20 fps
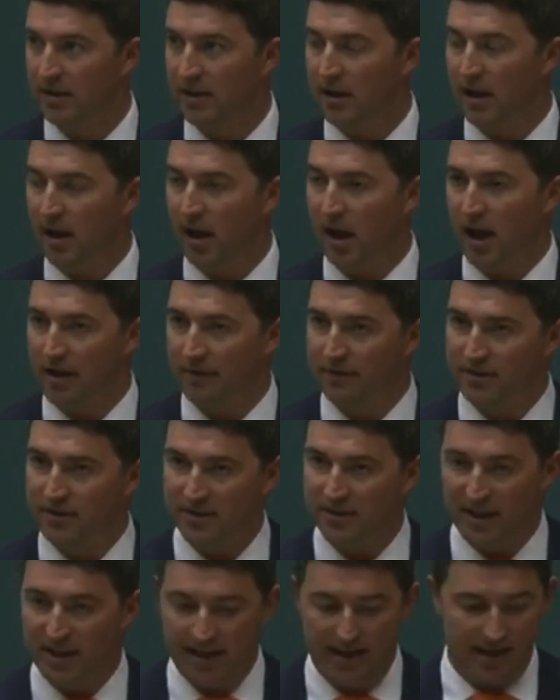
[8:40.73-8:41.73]
I have
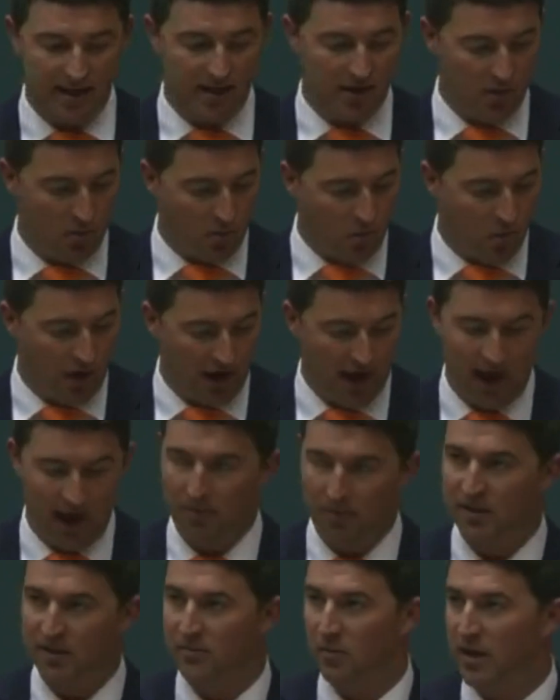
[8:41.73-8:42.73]
seen what
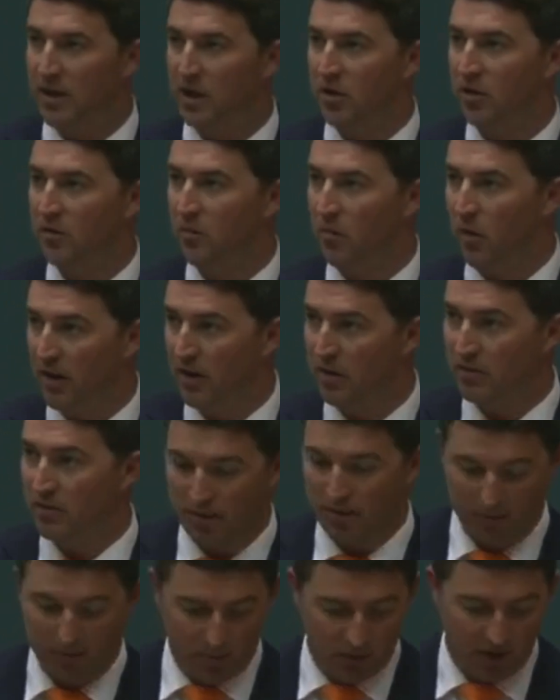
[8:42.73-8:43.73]
happens when
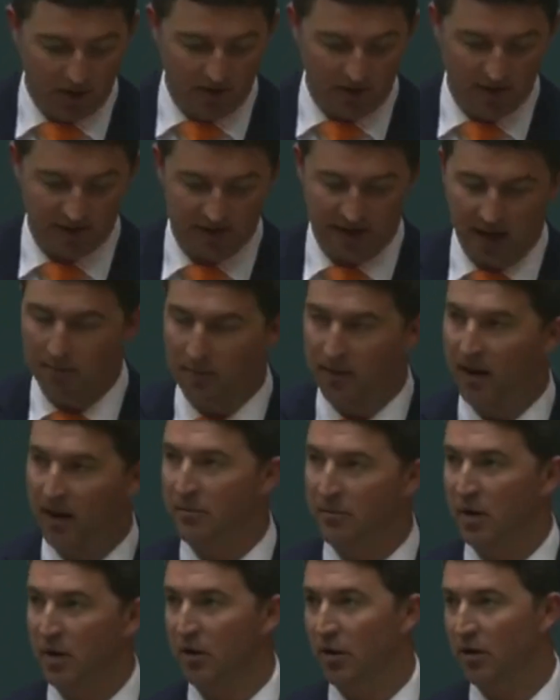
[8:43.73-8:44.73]
the previous Labor
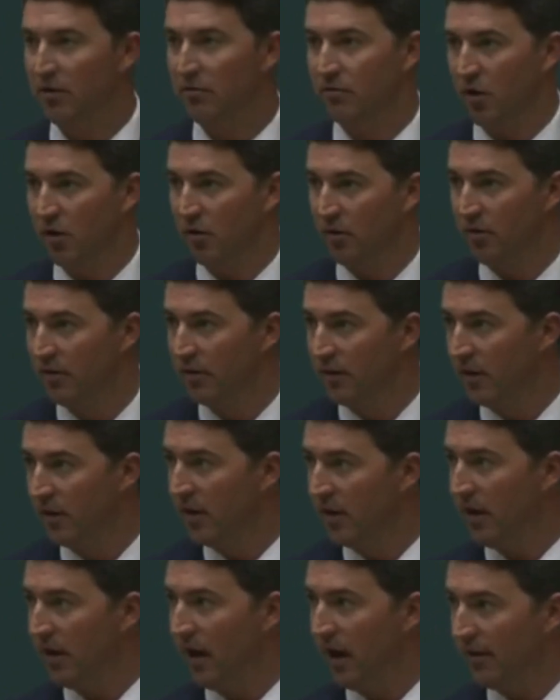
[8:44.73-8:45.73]
government got it wrong.
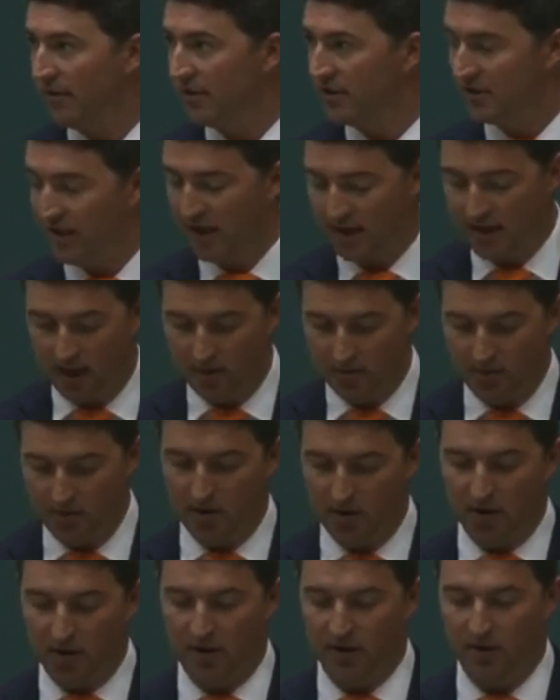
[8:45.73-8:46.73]
I have seen that with
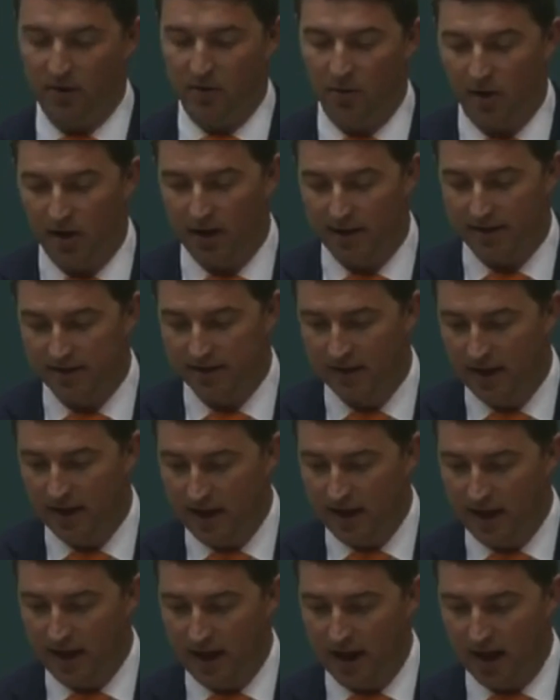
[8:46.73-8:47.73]
my own 2 eyes,
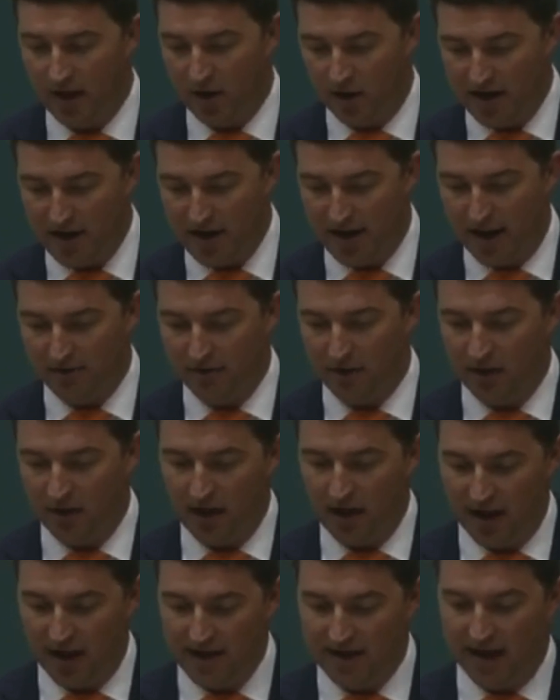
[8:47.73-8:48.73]
and I never
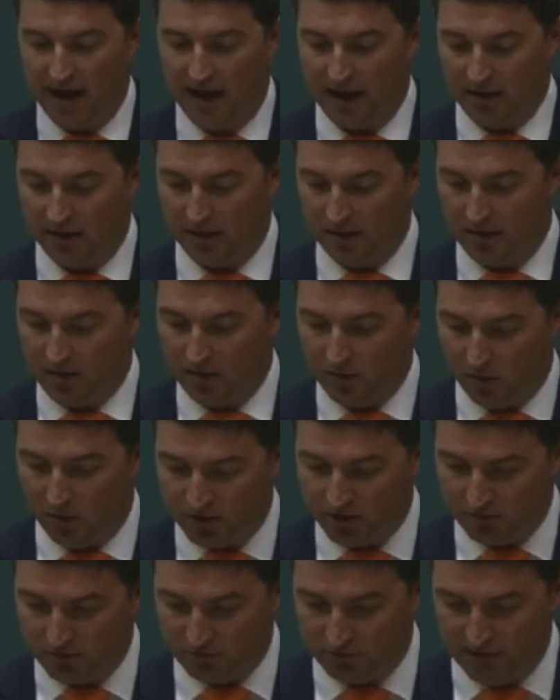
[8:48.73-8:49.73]
again want
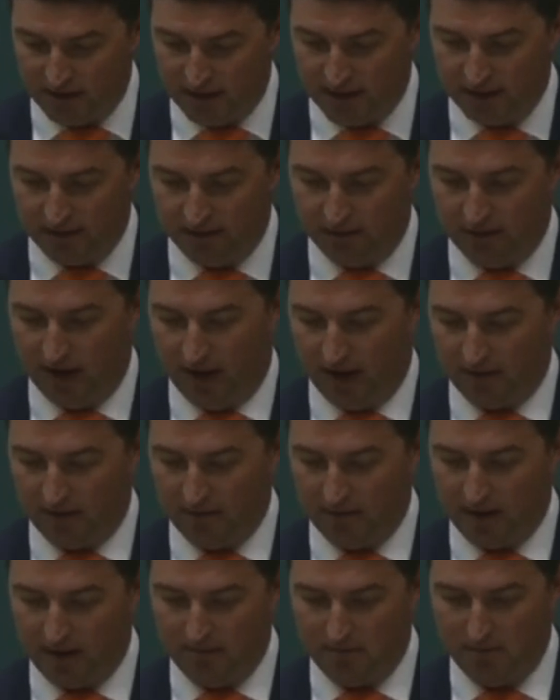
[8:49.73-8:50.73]
to relive that,
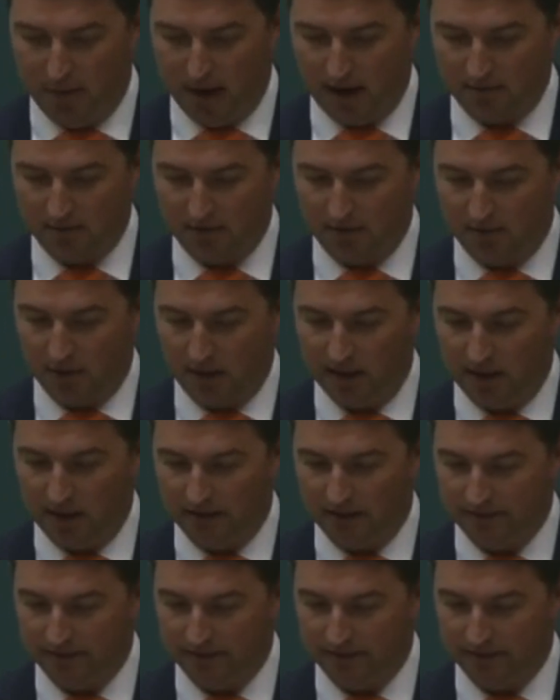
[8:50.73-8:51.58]
Madam Speaker.